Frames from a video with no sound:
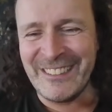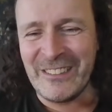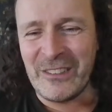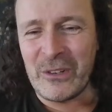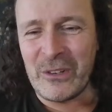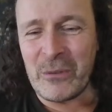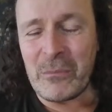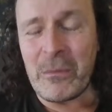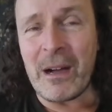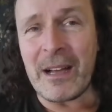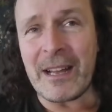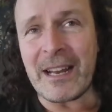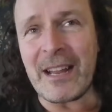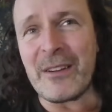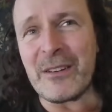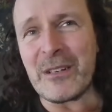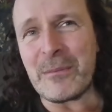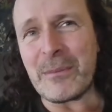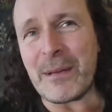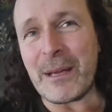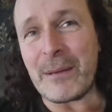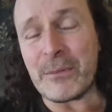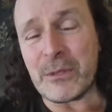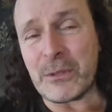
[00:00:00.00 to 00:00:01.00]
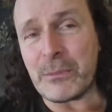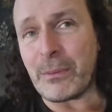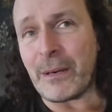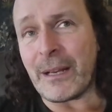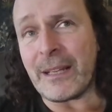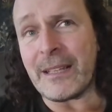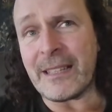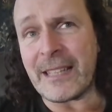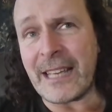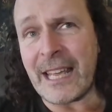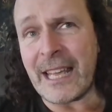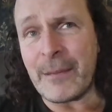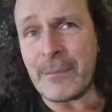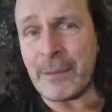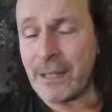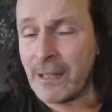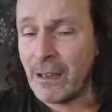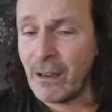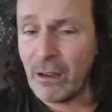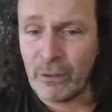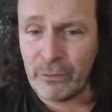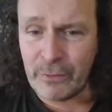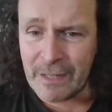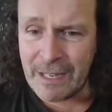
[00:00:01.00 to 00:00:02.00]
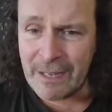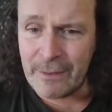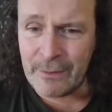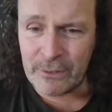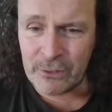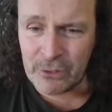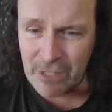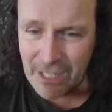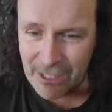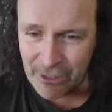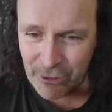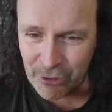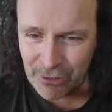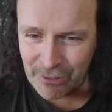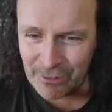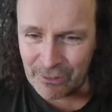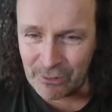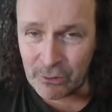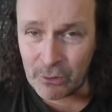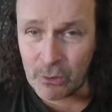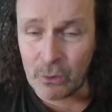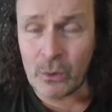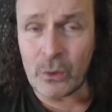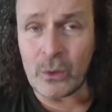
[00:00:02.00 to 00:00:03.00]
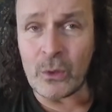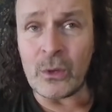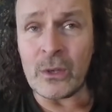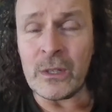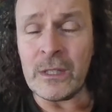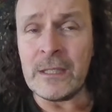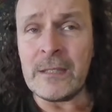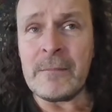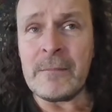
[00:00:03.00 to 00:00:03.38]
or might only be able to play the game in half-hour sessions, or